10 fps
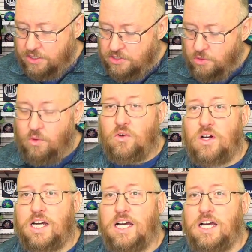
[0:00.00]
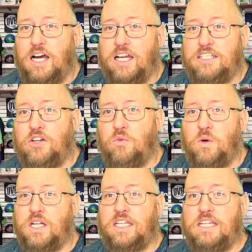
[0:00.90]
so I don't
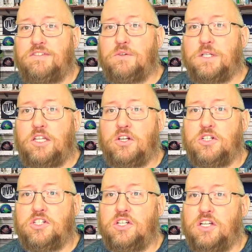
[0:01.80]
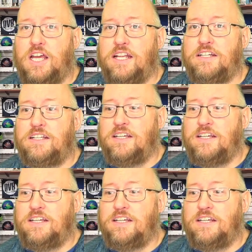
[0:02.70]
want to leave you in a lurch and